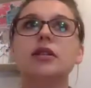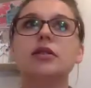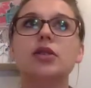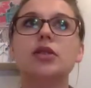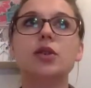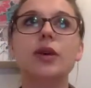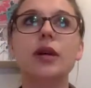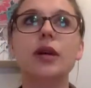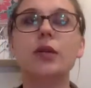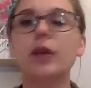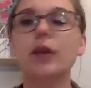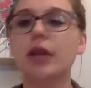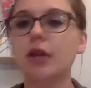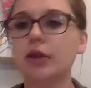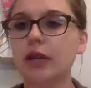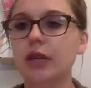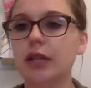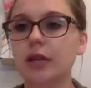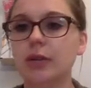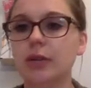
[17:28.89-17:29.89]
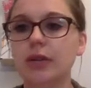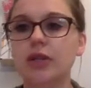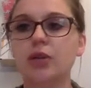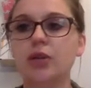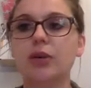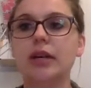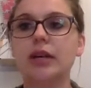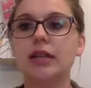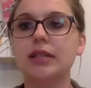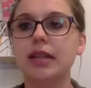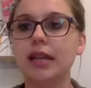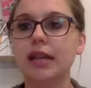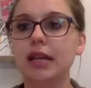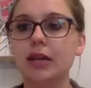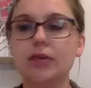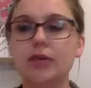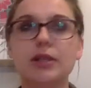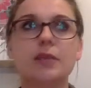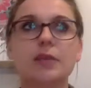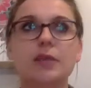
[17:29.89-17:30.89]
doing what you need to be doing, taking
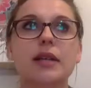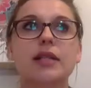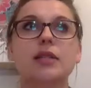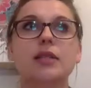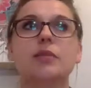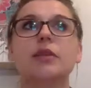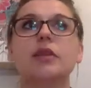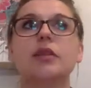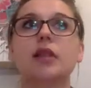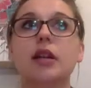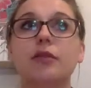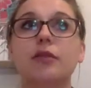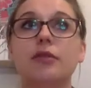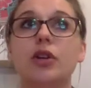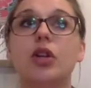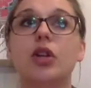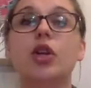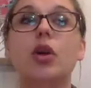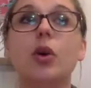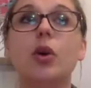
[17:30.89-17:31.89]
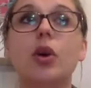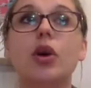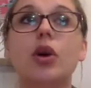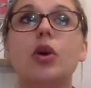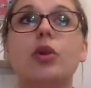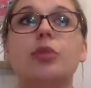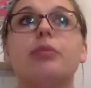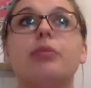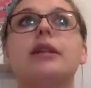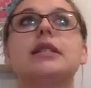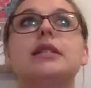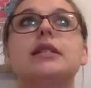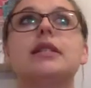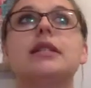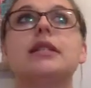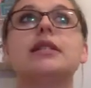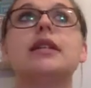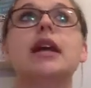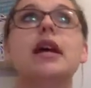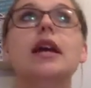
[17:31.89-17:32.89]
responsibility for your own
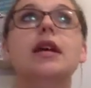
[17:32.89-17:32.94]
business,